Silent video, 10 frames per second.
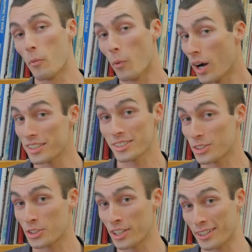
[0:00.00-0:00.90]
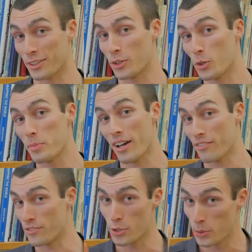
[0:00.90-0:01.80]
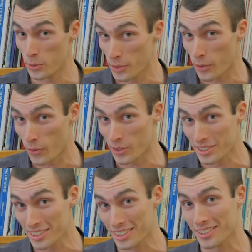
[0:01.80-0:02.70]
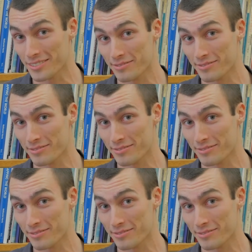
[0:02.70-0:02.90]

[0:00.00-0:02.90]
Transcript: Why does a chicken coop have two doors?